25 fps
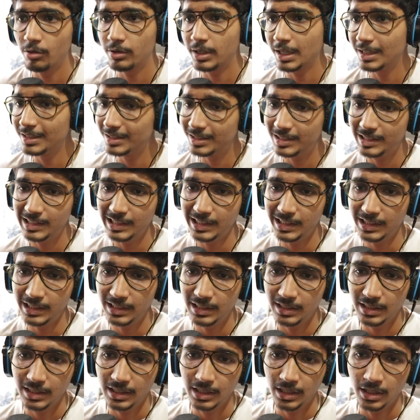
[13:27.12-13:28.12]
Now you can
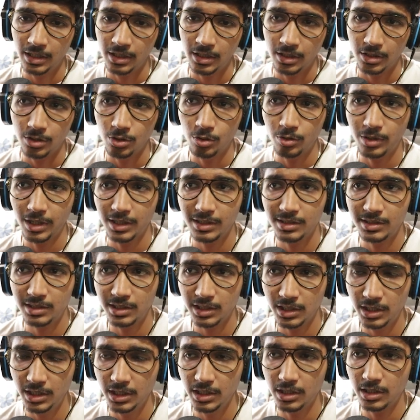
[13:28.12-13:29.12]
see
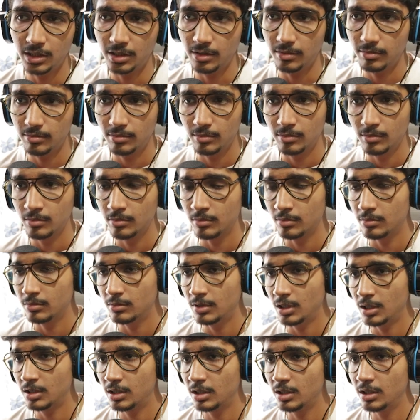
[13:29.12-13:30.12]
here
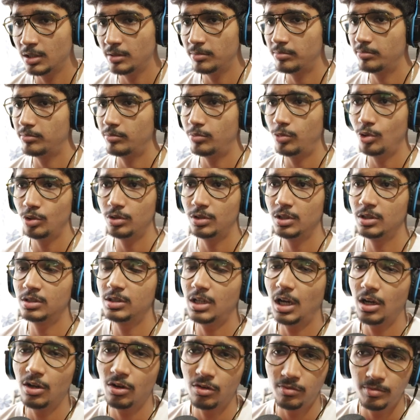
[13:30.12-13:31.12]
that he put
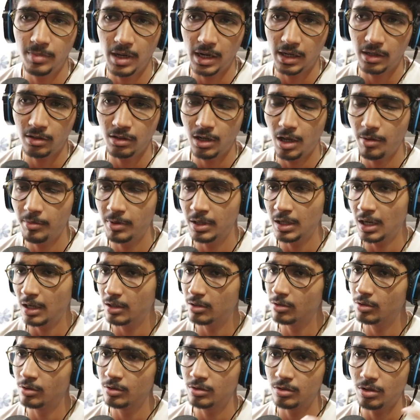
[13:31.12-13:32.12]
this kind of background. I mean,
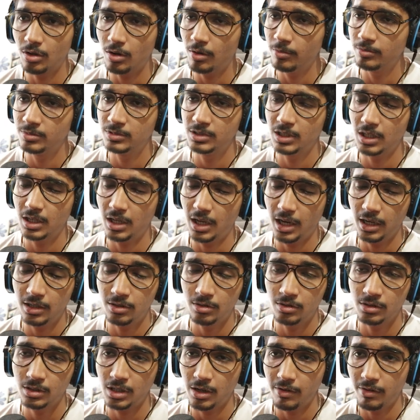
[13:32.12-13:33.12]
I
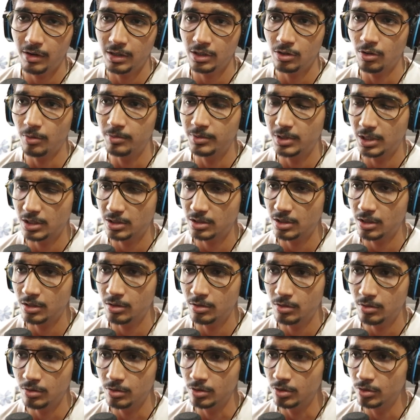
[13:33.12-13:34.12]
don't have any
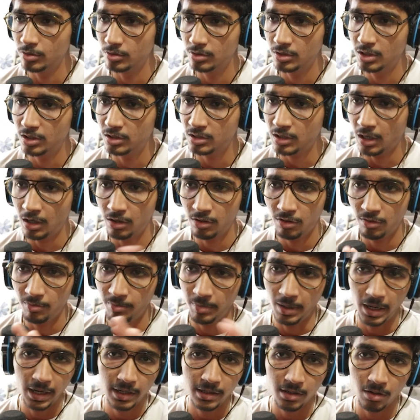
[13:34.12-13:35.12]
objection to use this kind
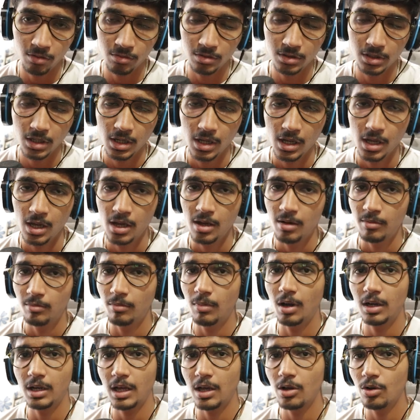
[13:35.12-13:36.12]
of backgrounds,
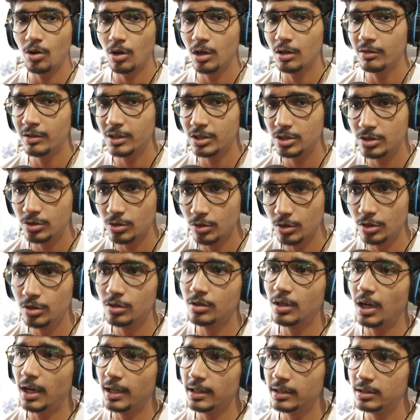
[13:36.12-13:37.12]
but I always
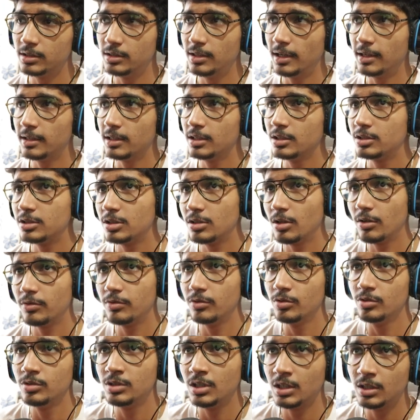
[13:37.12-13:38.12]
told you guys that instead
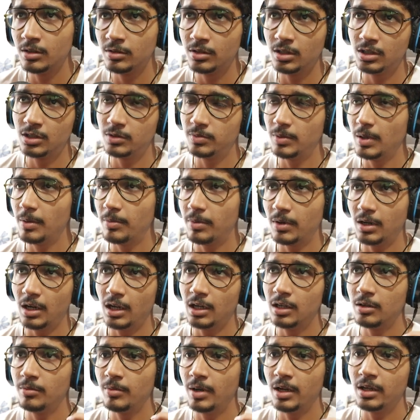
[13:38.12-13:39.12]
of using this
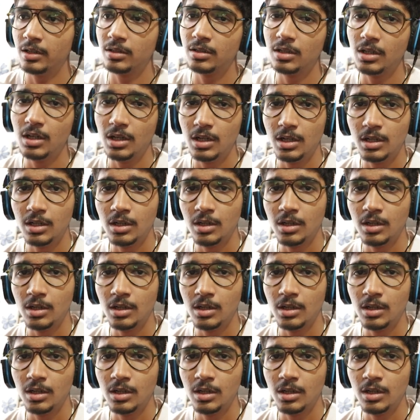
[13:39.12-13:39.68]
paper elements,